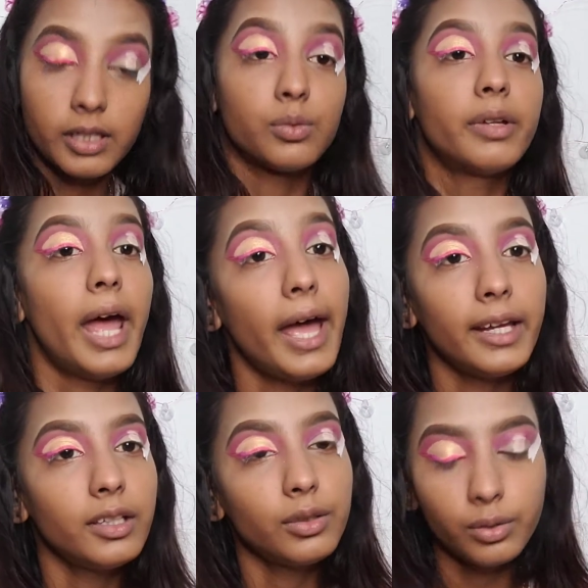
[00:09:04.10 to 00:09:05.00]
that's what
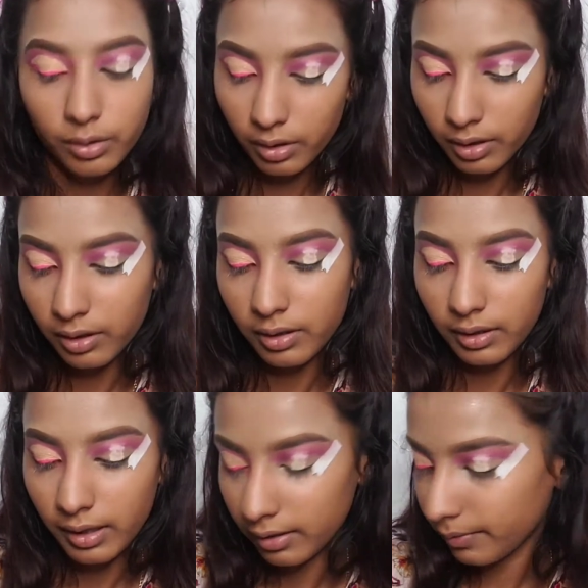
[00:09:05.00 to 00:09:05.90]
I do.
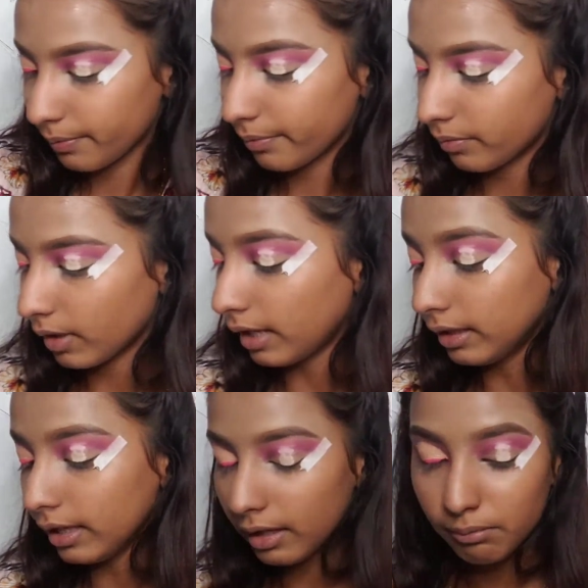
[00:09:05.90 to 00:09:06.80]
I
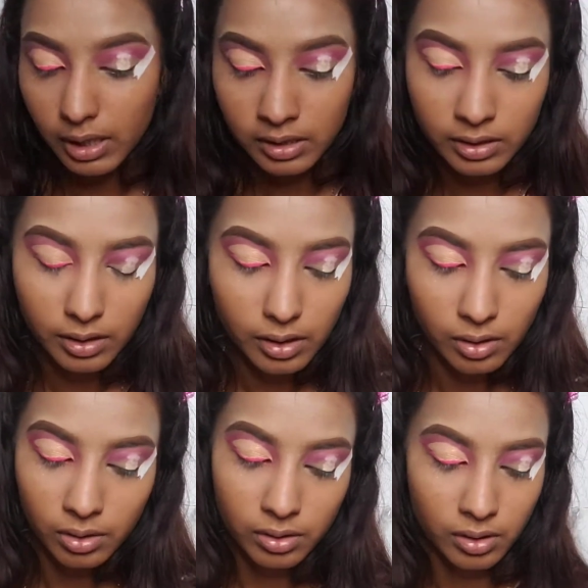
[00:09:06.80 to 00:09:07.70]
think it makes the
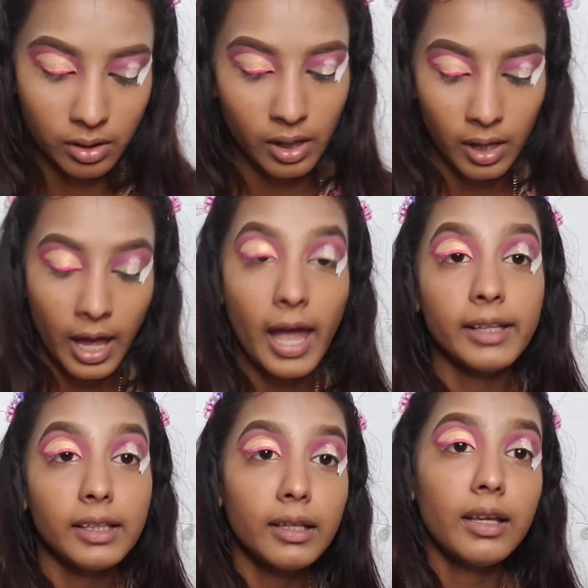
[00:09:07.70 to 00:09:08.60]
look.
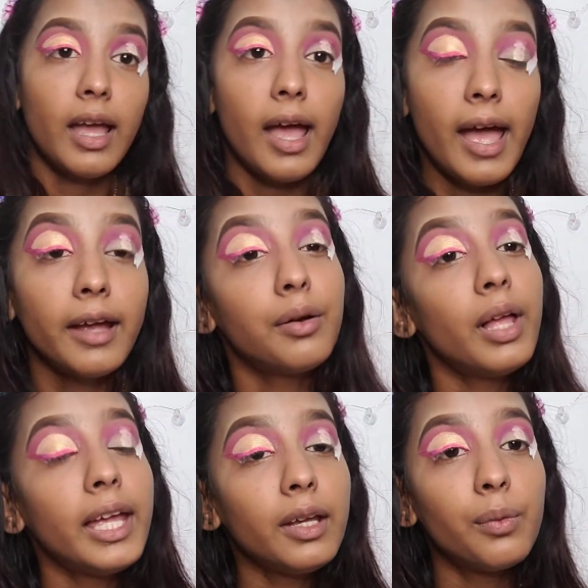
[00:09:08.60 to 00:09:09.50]
I
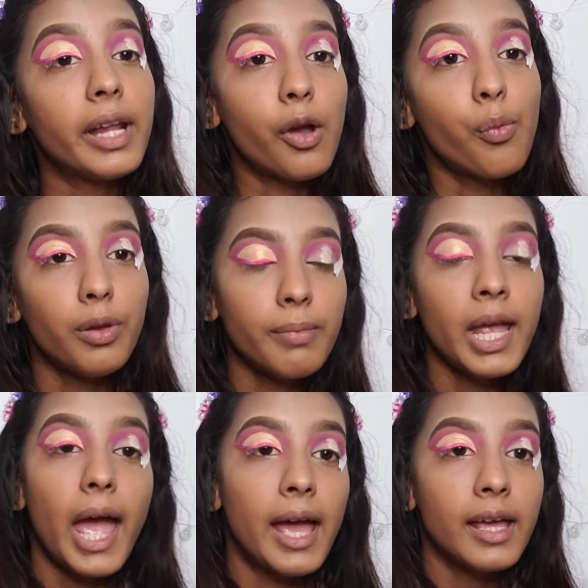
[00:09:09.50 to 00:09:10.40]
like when I open
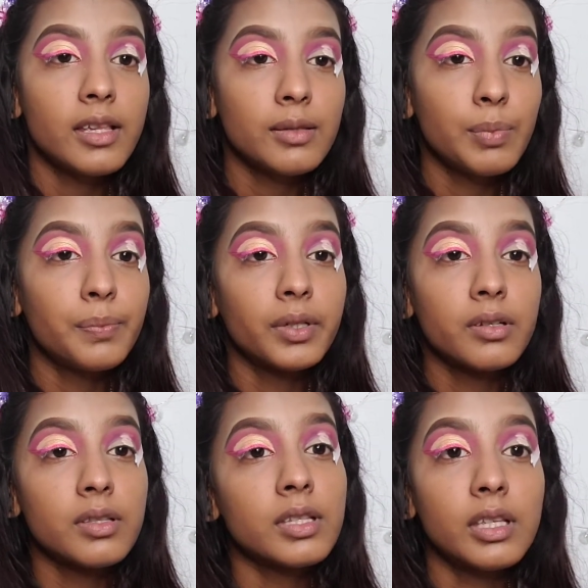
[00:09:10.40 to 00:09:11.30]
my eyes, people
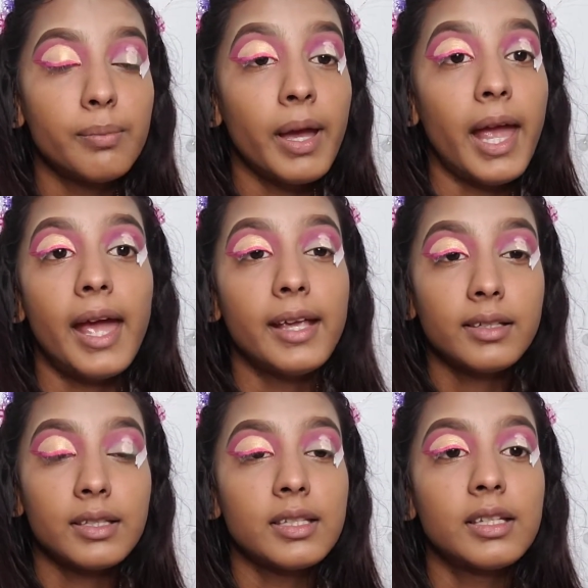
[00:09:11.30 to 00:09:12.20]
could see my eyes
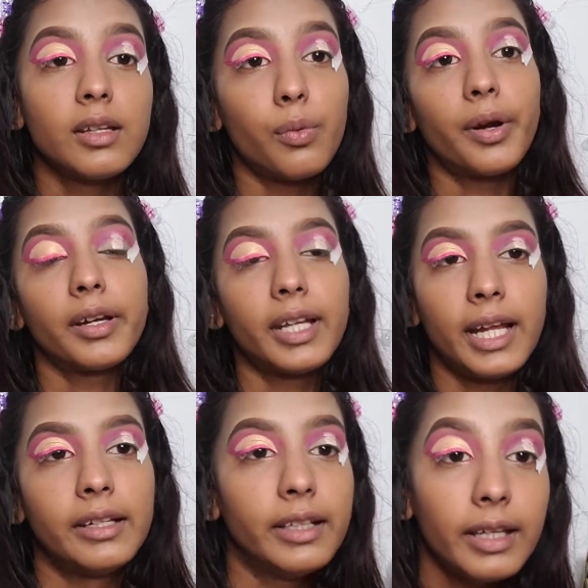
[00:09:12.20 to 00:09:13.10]
and see the work that
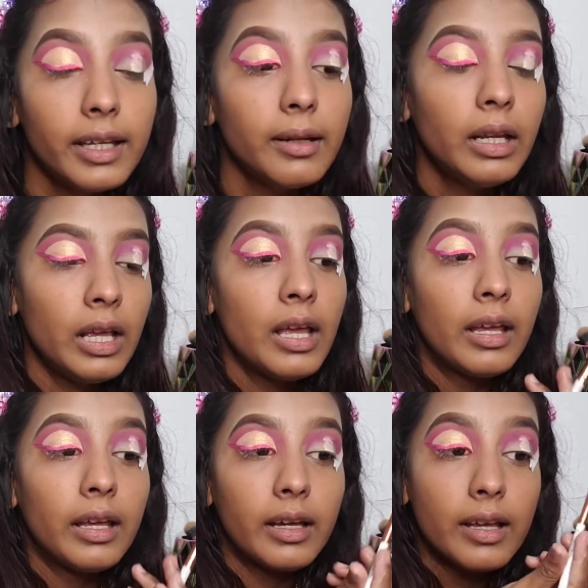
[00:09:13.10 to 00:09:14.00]
I did,
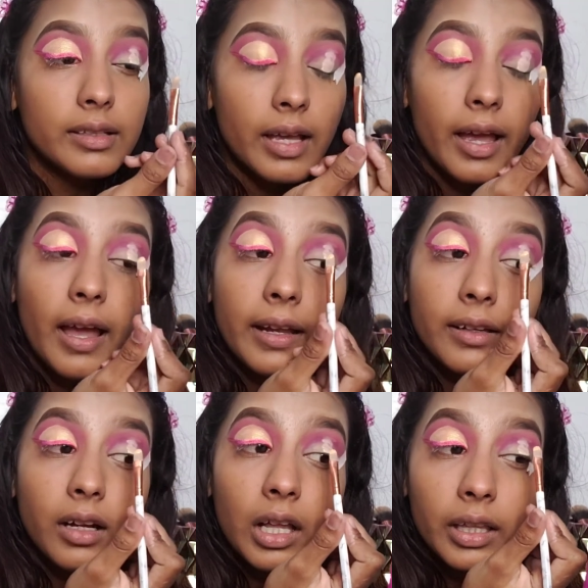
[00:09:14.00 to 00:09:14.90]
because I
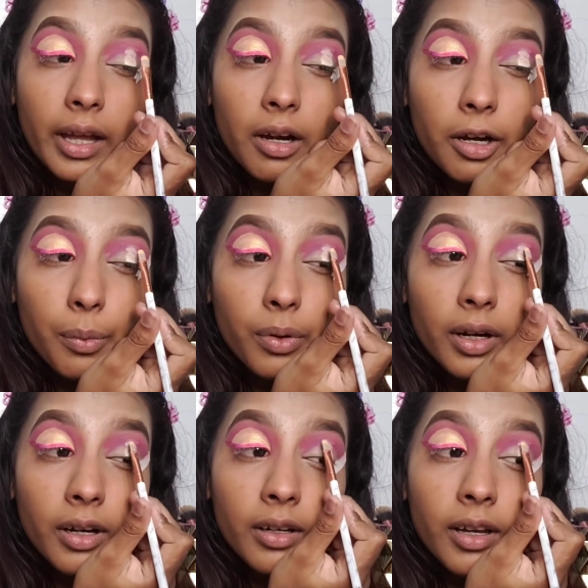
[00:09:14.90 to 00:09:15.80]
did all that hard
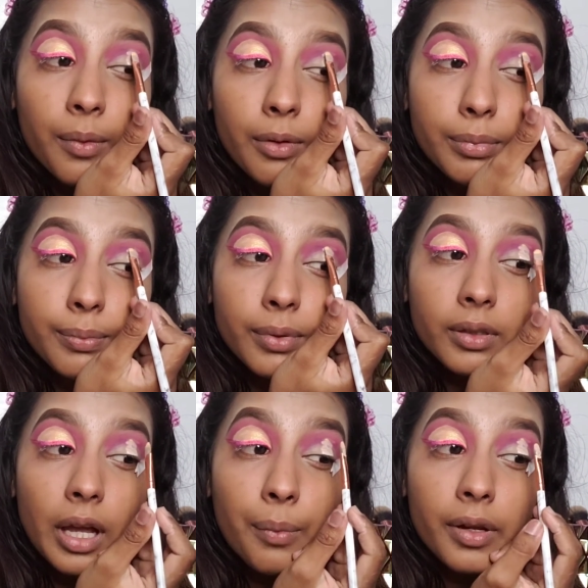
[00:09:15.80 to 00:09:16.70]
work. I want
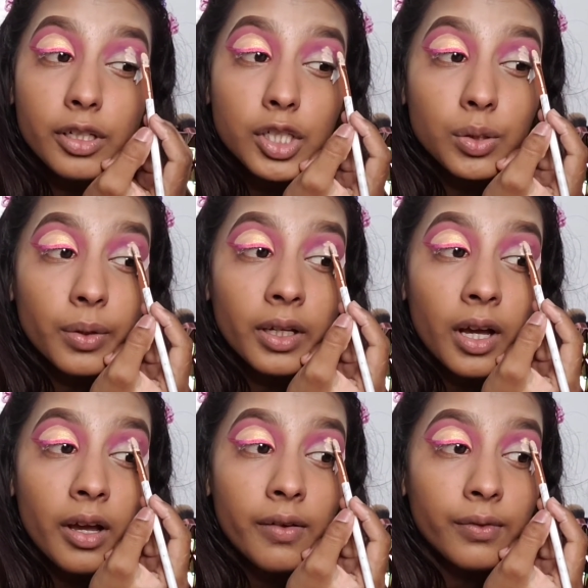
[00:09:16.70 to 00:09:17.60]
to show it
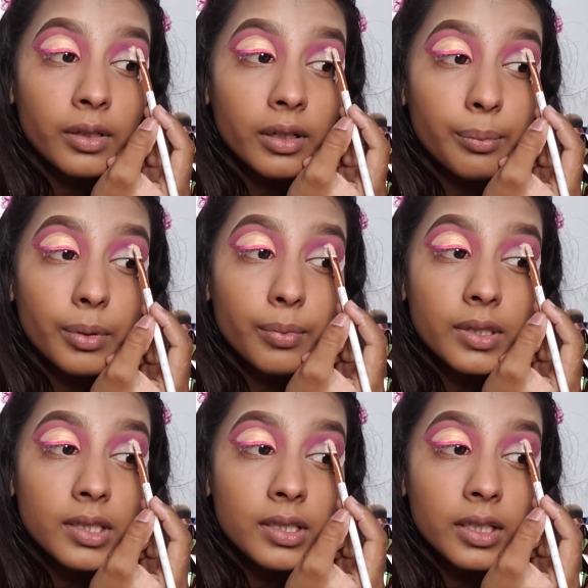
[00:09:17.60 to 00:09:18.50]
off when the people
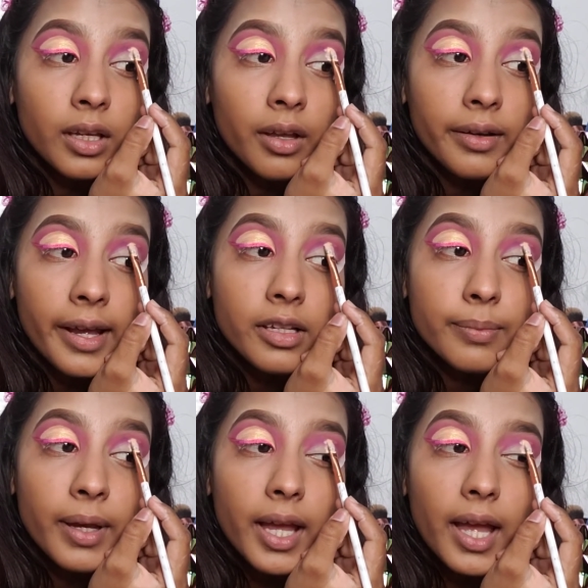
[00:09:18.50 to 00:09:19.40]
see how nice
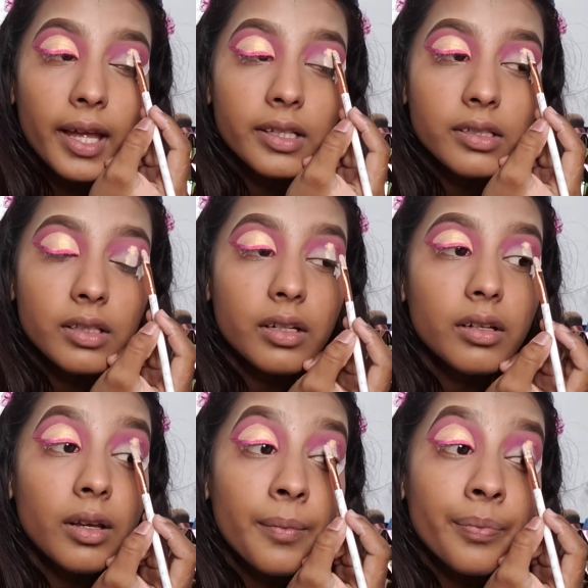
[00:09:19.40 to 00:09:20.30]
my eyes
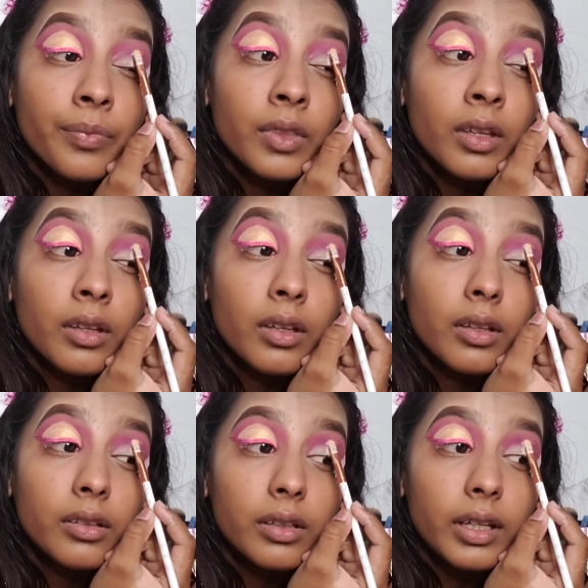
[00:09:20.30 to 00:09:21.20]
look.
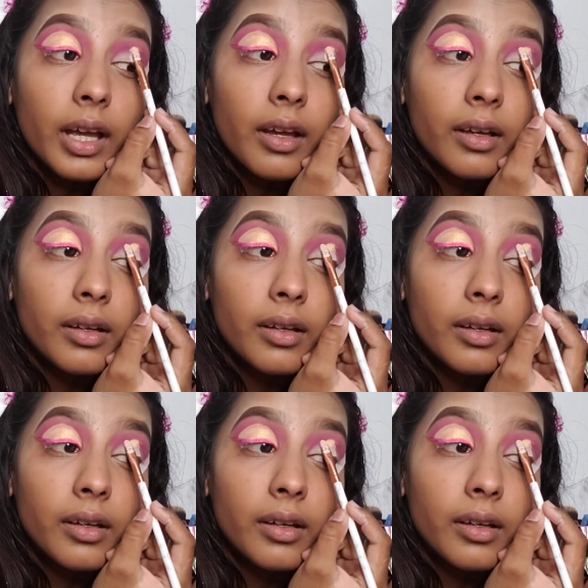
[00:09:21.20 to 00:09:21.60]
So yeah.